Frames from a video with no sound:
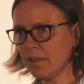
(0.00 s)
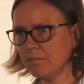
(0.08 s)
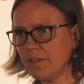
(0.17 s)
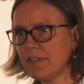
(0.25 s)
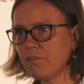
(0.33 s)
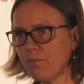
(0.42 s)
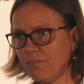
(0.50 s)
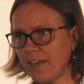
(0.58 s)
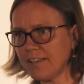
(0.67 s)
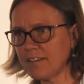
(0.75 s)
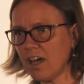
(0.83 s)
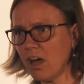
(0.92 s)
we
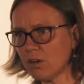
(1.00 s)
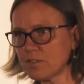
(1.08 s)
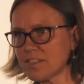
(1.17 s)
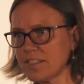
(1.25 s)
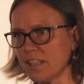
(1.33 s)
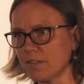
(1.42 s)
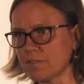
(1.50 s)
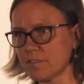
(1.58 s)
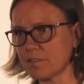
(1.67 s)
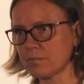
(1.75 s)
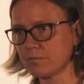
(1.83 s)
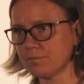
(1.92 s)
fed ourselves